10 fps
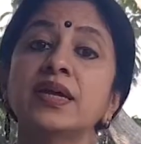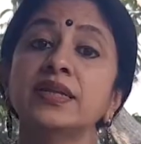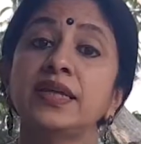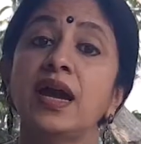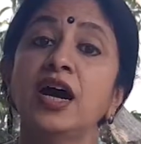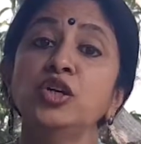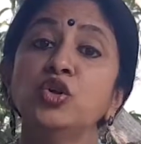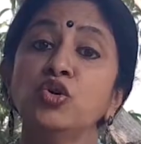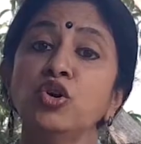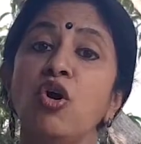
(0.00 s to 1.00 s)
The
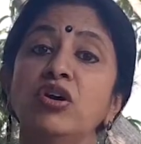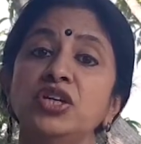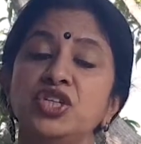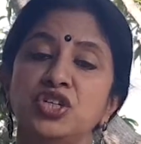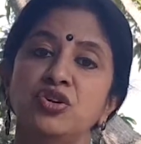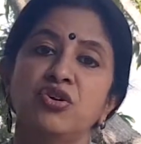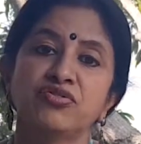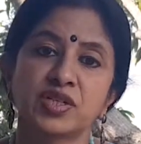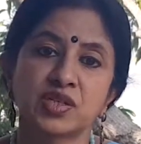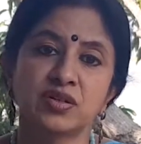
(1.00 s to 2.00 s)
unknown origin of
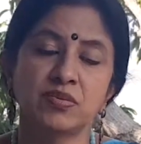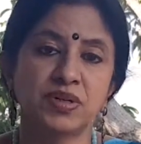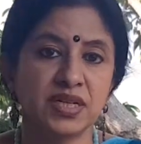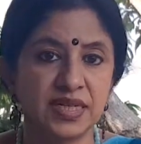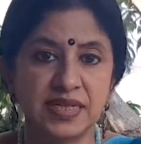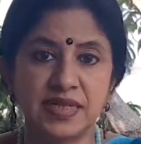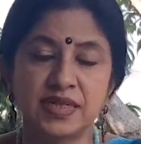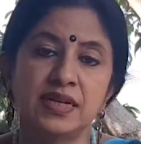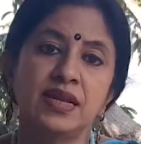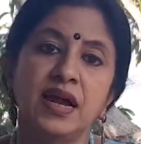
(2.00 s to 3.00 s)
the script is
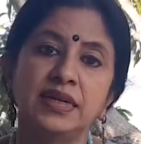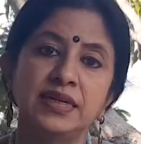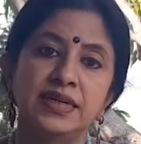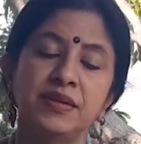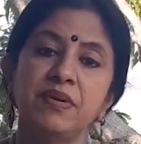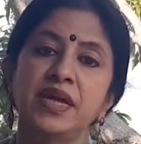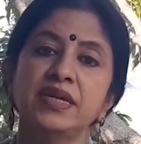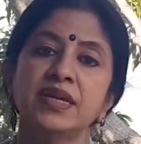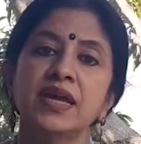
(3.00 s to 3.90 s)
still under debate,